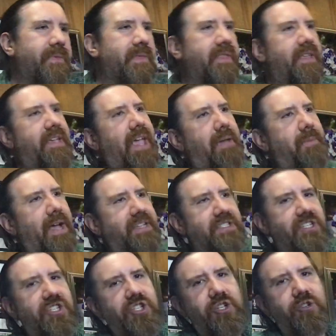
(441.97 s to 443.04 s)
the game has
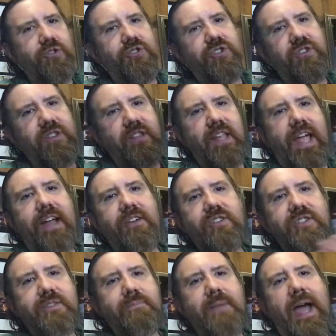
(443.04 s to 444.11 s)
these huge
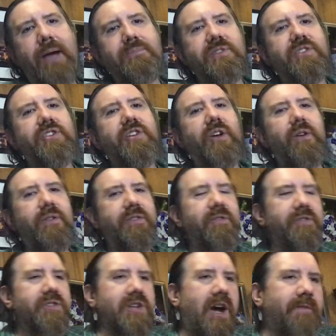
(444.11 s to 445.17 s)
layers of maps as you go
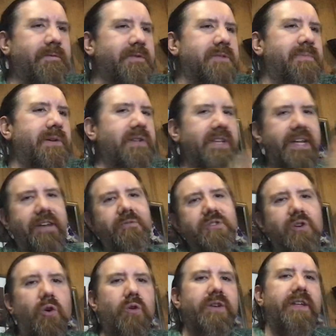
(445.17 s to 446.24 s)
through this office building, and it was
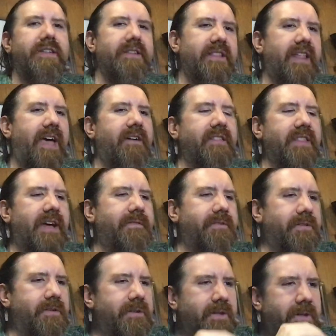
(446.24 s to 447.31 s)
a whole nother
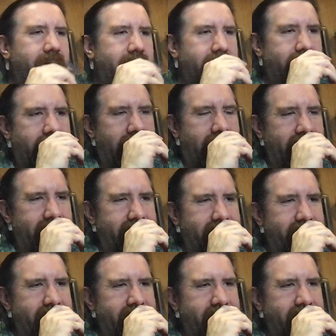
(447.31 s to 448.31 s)
level, and